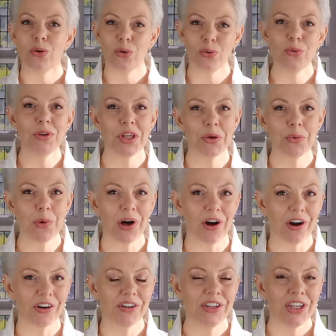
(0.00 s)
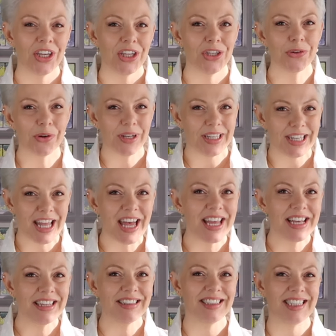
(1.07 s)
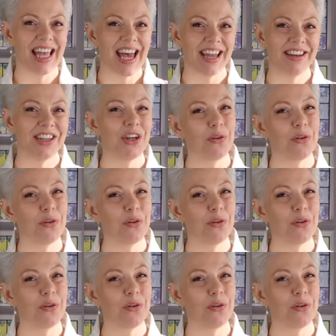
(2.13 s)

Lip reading: who you are, your likes and